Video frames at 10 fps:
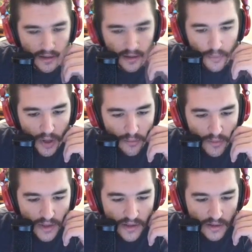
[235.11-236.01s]
The problem
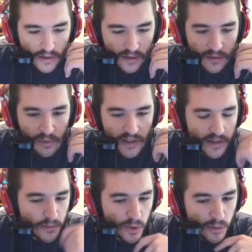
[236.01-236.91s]
is you play
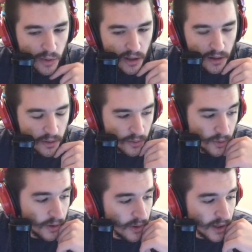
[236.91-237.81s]
Ceremonial Maul on
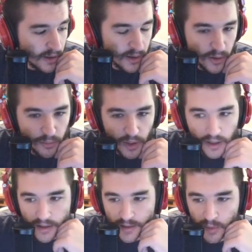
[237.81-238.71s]
3, right? And then you play
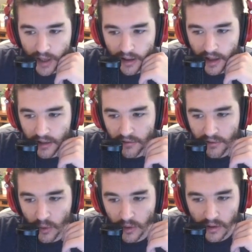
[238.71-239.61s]
a spell on
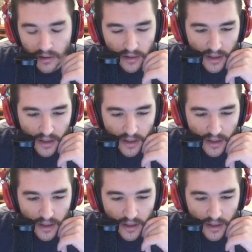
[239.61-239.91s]
4.